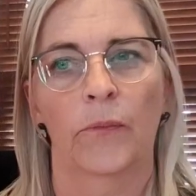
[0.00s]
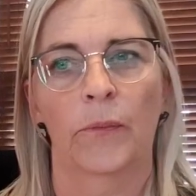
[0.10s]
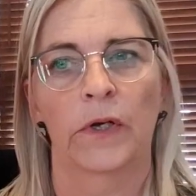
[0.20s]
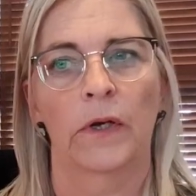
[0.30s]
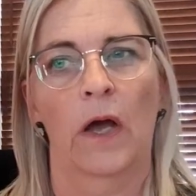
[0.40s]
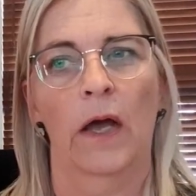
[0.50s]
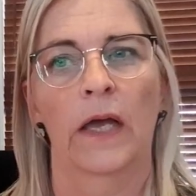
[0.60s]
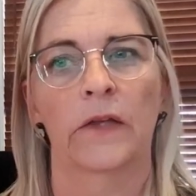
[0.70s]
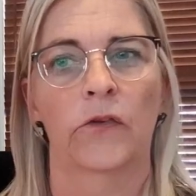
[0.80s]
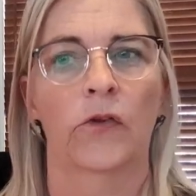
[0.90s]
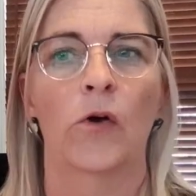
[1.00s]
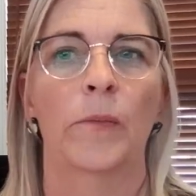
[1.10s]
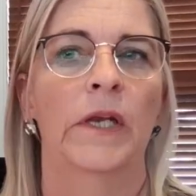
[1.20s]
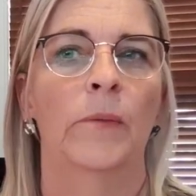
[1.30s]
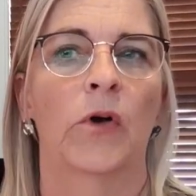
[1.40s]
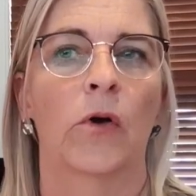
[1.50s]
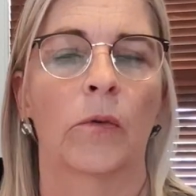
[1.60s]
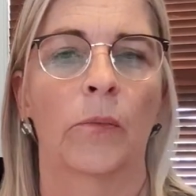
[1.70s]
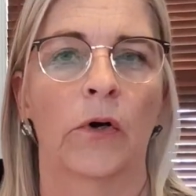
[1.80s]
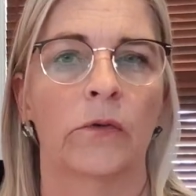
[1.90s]
But I had so many
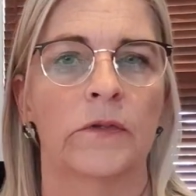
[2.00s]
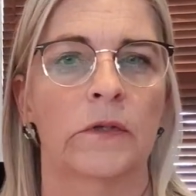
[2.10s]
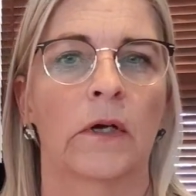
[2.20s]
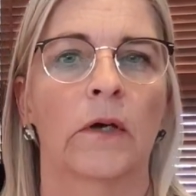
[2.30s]
broken bones